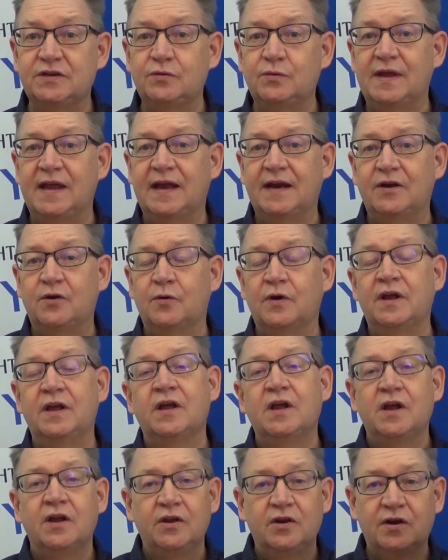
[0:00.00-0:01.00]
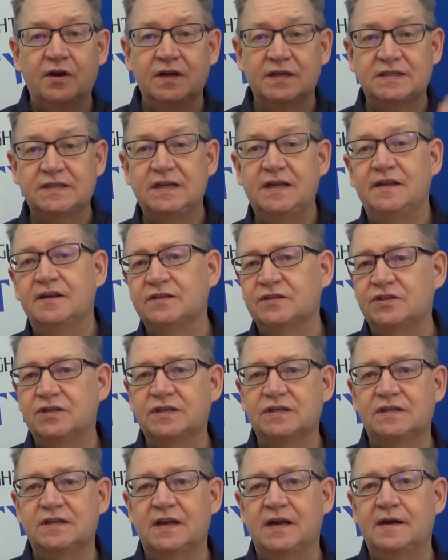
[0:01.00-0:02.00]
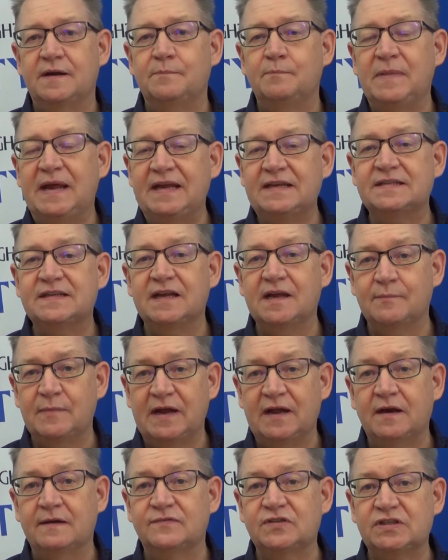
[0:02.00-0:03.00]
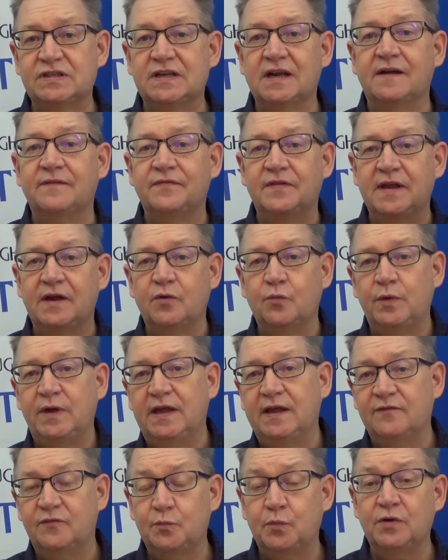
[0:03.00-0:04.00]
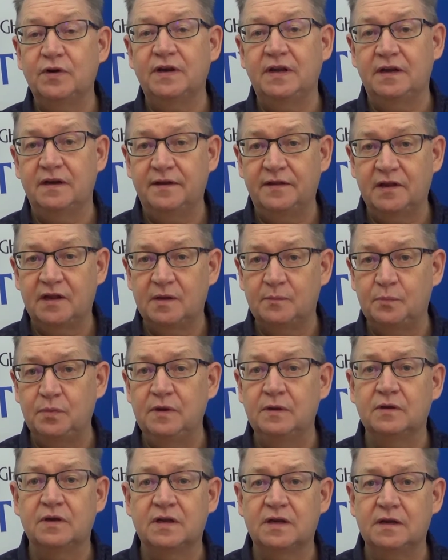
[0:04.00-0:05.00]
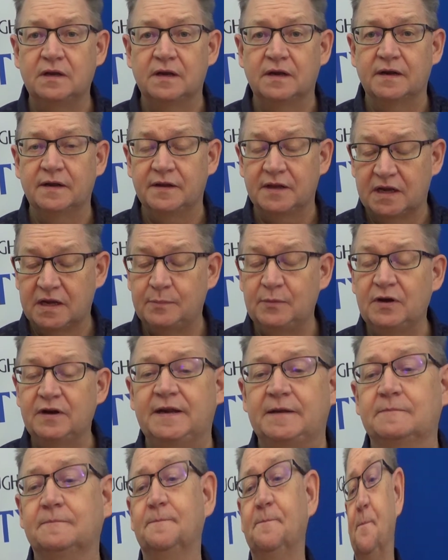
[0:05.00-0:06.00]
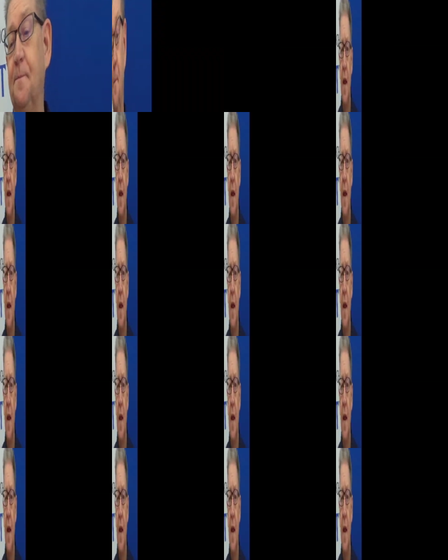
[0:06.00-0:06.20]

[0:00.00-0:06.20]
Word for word: New category, you're going to see there's just an amazing amount of stuff that we have put into the, uh, the community.